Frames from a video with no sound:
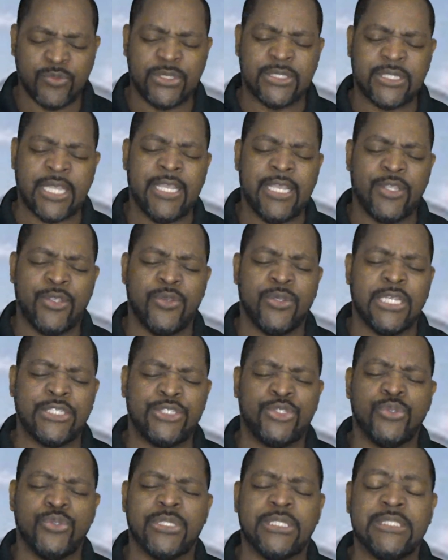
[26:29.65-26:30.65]
We thank you
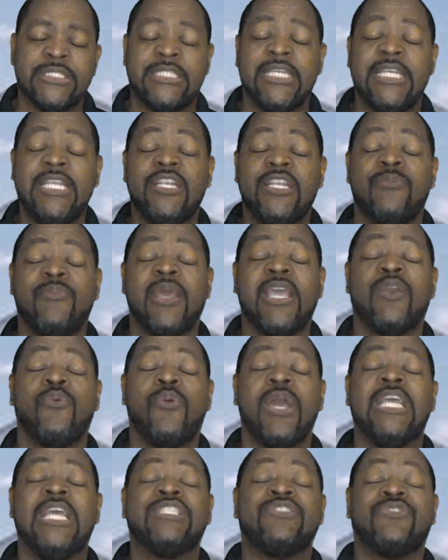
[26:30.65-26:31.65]
that you continue to make
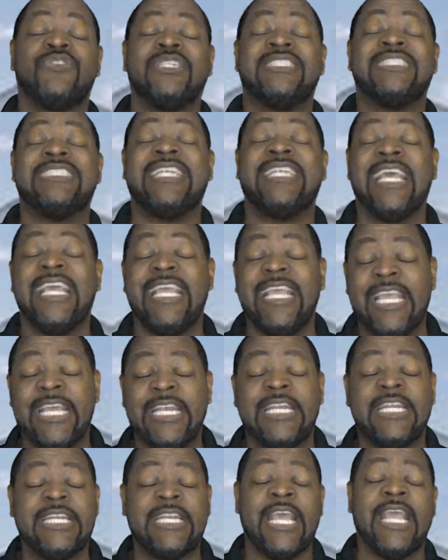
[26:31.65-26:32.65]
ways for us day
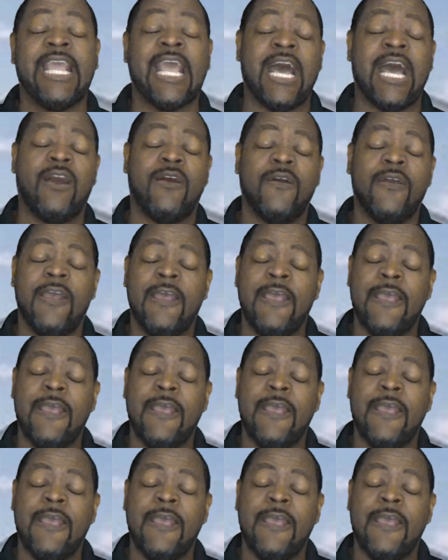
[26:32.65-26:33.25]
in and day out.